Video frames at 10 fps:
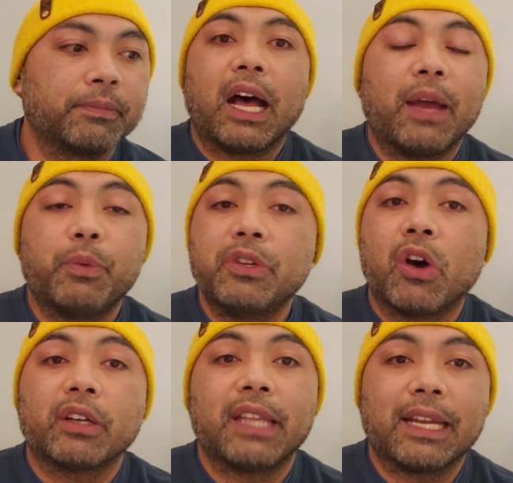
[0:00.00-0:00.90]
I would
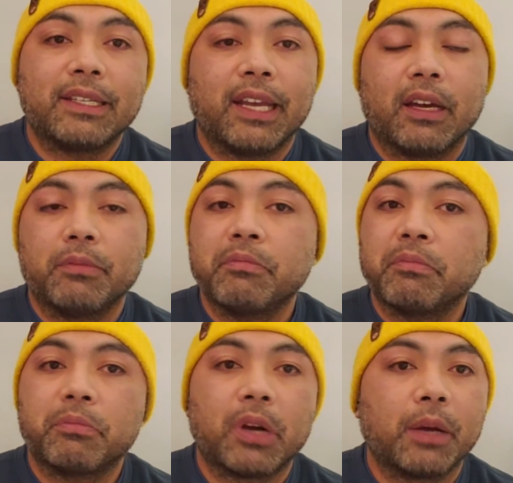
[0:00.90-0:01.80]
knock that down
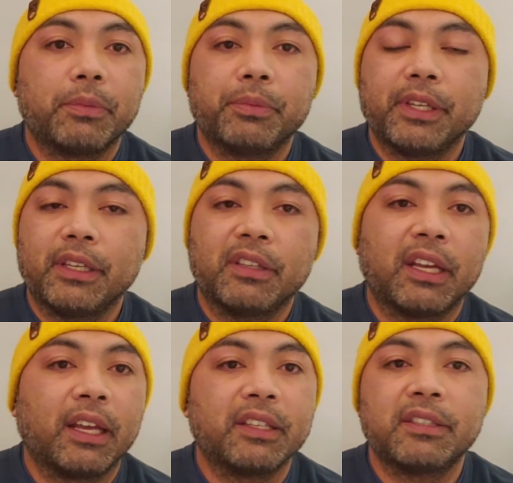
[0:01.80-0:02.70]
probably
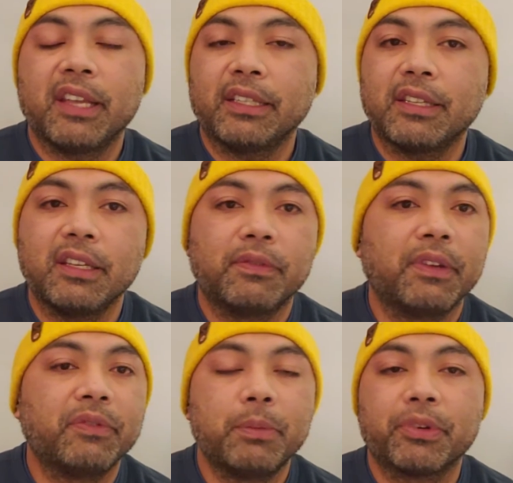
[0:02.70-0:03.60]

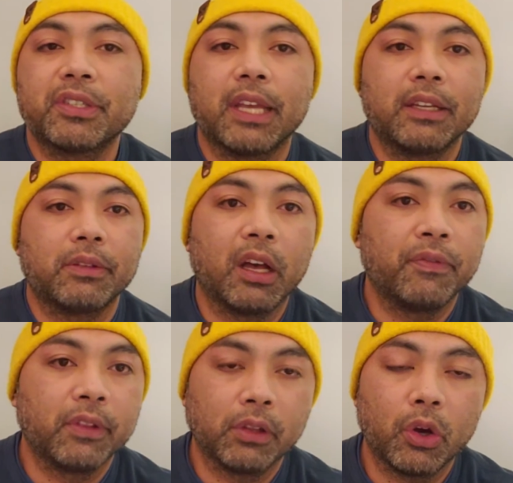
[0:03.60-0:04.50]
60-50% of
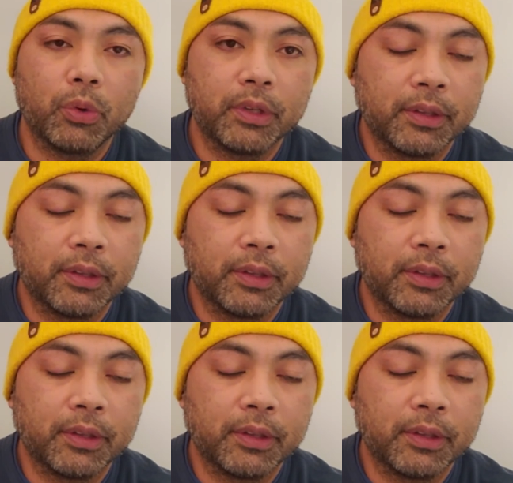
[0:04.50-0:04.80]
the load.